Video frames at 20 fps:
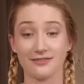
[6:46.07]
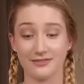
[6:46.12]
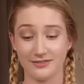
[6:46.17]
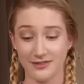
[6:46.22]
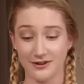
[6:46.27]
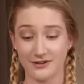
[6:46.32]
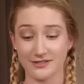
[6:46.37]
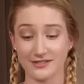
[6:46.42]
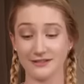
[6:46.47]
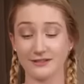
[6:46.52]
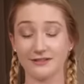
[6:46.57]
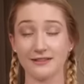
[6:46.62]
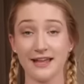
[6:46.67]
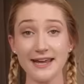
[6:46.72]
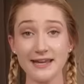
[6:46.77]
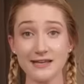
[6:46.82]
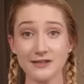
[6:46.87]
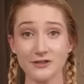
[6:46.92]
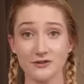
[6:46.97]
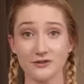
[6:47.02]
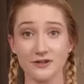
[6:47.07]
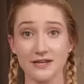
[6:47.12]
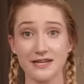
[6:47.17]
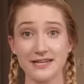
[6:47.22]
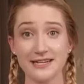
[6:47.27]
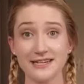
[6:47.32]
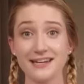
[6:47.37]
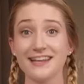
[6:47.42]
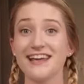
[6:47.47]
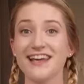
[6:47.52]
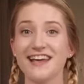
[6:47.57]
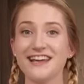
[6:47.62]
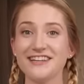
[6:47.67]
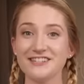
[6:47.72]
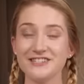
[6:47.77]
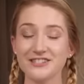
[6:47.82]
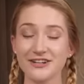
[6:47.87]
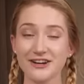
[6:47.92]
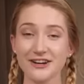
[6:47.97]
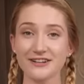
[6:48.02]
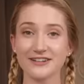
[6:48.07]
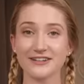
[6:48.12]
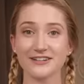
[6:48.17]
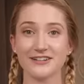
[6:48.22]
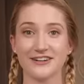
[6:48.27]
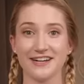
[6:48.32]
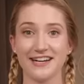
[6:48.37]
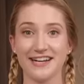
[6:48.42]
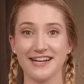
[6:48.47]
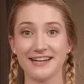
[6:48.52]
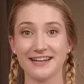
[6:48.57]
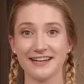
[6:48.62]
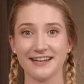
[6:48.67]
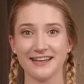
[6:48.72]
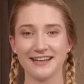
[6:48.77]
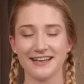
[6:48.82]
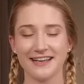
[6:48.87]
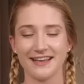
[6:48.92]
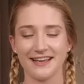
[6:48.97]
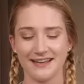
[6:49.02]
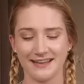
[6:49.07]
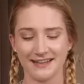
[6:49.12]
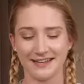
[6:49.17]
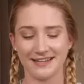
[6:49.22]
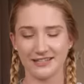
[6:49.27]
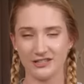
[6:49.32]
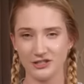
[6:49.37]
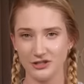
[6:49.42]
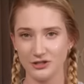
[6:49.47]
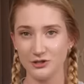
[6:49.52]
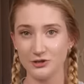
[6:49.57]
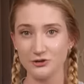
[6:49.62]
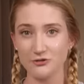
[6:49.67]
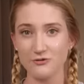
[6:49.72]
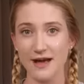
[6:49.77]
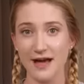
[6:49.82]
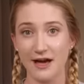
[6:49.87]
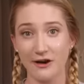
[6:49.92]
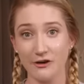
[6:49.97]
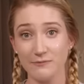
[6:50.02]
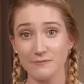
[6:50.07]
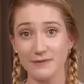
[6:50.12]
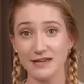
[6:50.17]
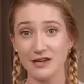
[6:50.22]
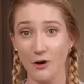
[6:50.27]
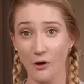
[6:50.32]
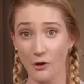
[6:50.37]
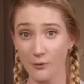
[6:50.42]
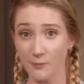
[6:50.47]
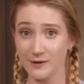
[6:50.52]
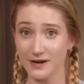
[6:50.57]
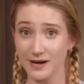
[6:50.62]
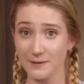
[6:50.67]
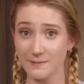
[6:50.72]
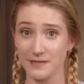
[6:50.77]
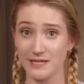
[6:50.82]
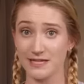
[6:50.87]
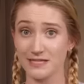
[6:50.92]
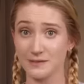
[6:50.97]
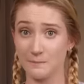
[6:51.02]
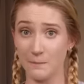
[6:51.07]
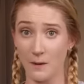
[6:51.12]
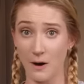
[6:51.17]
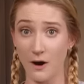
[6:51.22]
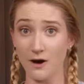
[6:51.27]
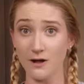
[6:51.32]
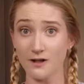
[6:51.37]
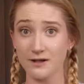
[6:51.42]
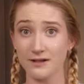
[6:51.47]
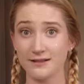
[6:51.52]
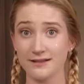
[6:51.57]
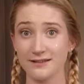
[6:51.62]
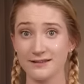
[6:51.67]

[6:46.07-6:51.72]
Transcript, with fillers: There's light green and dark green. Can you help me open up this ball?